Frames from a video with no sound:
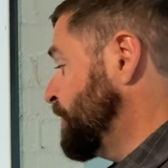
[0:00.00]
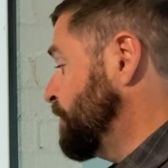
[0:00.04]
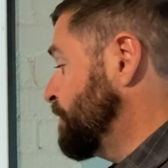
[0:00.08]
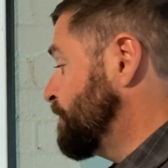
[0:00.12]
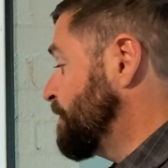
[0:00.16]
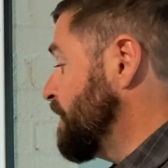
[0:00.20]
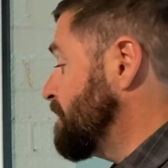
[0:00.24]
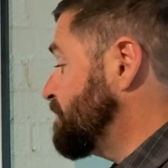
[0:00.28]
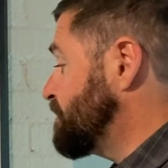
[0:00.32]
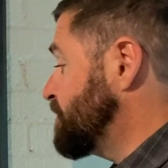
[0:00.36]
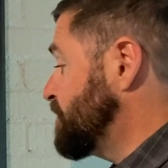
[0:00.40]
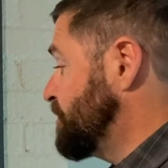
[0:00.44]
use
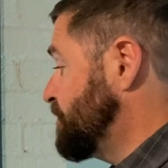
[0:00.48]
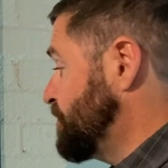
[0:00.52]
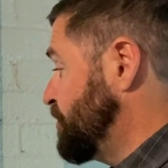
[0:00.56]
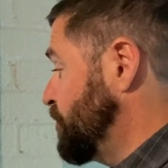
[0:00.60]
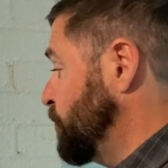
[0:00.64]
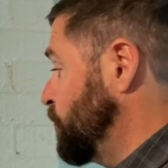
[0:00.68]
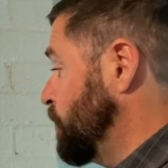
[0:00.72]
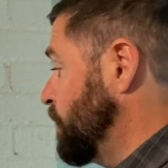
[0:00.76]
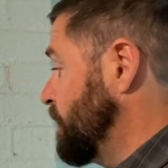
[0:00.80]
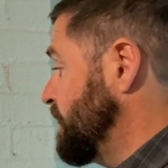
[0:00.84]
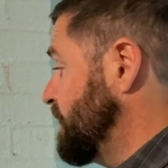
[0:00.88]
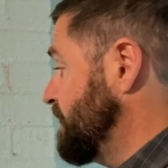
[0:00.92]
up to
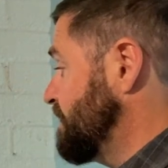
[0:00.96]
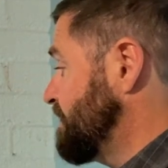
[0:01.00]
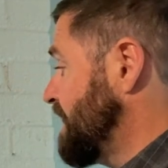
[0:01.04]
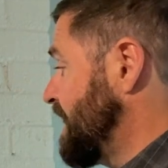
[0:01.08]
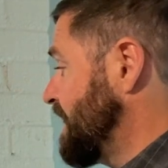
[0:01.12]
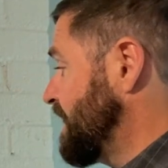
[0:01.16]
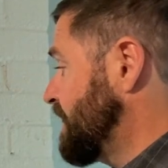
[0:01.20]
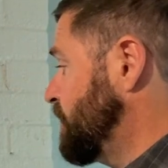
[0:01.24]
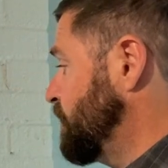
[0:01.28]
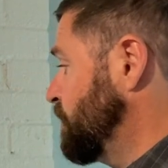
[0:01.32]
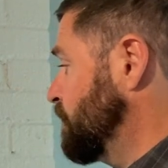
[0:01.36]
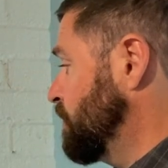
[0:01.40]
2 of these
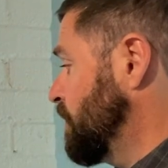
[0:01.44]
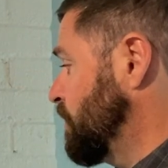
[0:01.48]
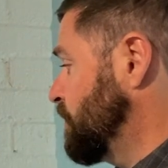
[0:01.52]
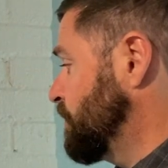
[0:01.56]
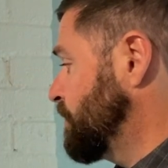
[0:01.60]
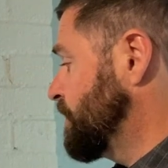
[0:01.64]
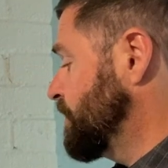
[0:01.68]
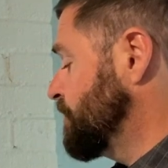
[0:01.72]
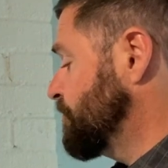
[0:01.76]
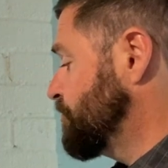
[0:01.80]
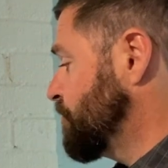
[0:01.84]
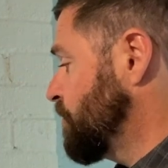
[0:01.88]
IQ
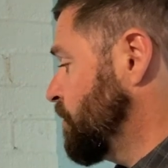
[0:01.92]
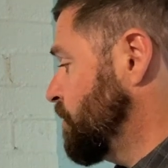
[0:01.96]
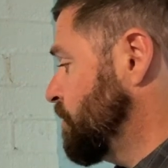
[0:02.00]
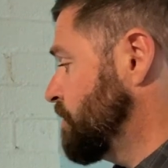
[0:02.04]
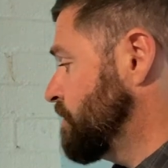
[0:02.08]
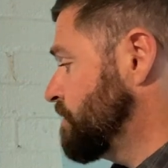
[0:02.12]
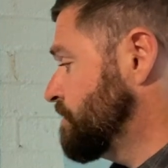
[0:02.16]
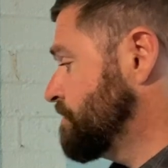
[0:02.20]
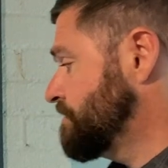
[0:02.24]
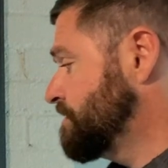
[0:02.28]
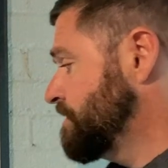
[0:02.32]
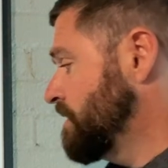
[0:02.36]
load
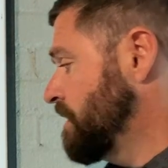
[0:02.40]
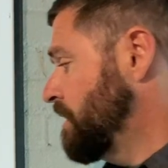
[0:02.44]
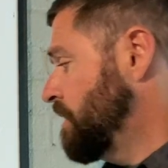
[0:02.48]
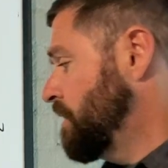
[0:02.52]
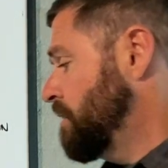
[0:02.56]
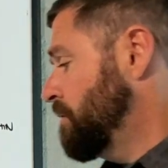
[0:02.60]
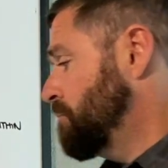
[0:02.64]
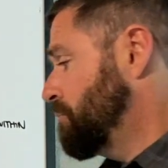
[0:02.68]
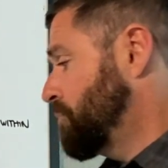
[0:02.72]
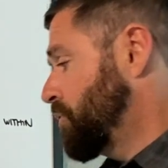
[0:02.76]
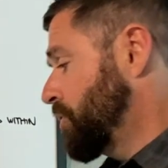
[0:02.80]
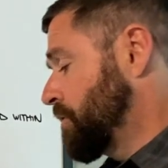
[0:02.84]
controllers
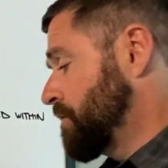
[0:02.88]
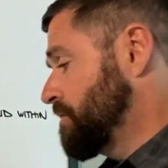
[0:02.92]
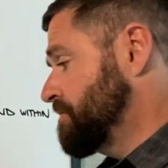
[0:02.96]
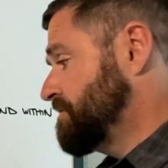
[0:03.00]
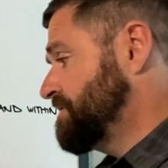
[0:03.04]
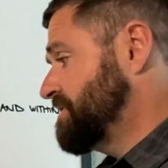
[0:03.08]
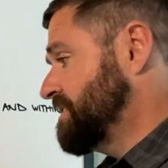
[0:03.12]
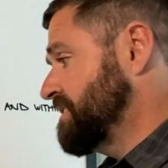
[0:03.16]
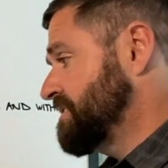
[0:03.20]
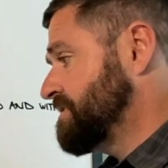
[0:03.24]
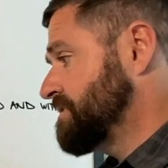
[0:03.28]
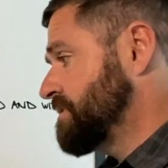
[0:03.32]
per
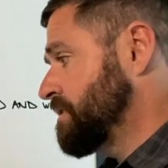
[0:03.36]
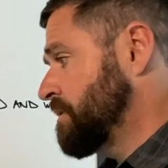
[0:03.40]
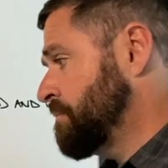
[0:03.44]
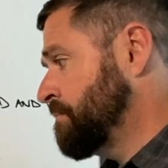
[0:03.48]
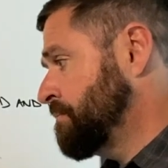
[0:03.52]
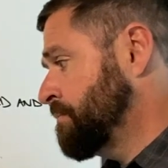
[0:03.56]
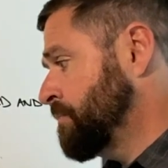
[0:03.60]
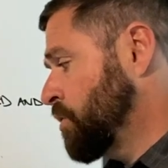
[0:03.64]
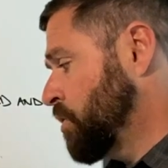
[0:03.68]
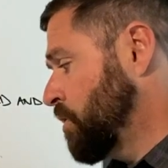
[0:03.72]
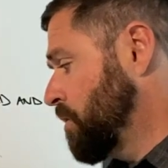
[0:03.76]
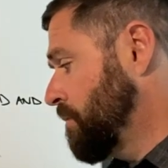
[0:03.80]

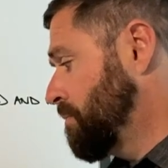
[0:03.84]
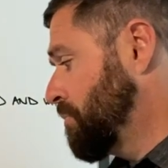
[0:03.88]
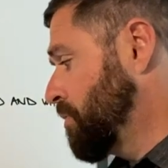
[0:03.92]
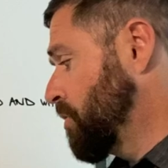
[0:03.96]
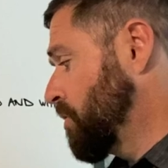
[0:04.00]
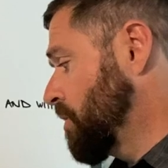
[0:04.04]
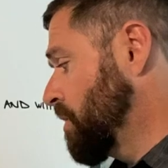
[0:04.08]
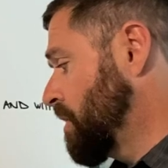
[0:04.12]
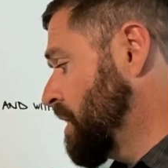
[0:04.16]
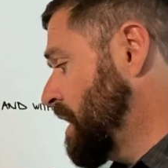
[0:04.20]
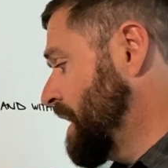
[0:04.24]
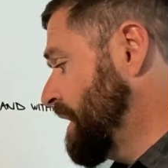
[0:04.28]
system or
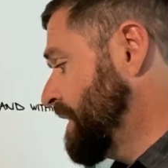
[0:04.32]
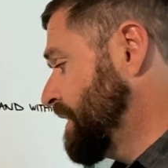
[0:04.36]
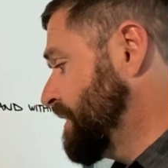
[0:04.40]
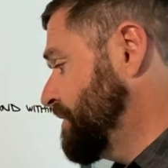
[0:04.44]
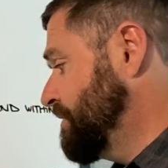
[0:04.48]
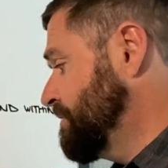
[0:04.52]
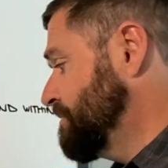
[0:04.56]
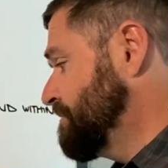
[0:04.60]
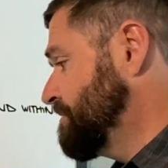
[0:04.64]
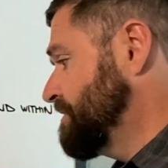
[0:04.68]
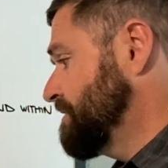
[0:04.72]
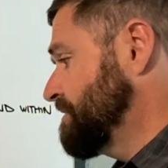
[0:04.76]
per
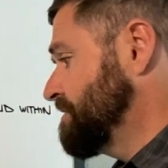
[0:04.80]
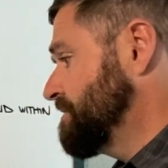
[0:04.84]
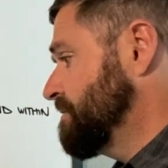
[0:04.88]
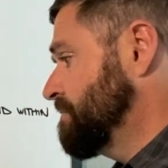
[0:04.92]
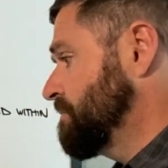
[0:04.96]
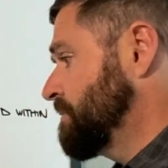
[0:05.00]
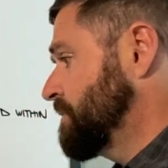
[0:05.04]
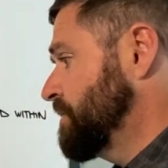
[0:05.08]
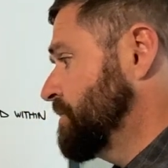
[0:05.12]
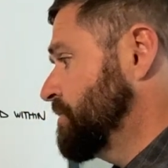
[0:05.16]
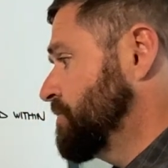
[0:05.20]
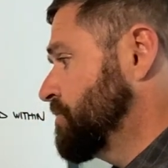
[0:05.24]
IQ
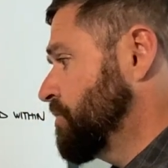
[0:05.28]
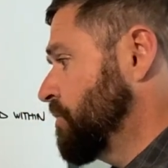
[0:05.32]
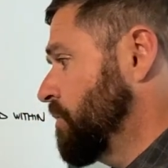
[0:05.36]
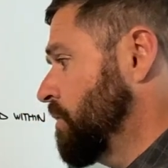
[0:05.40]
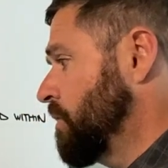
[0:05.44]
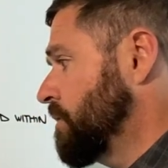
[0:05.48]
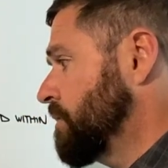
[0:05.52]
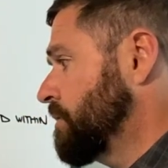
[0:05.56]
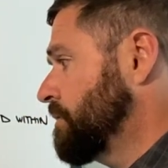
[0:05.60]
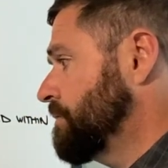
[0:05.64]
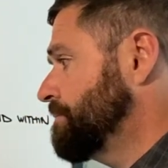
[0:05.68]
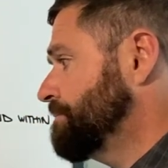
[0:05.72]
system
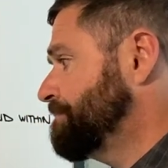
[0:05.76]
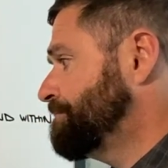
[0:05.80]
controller.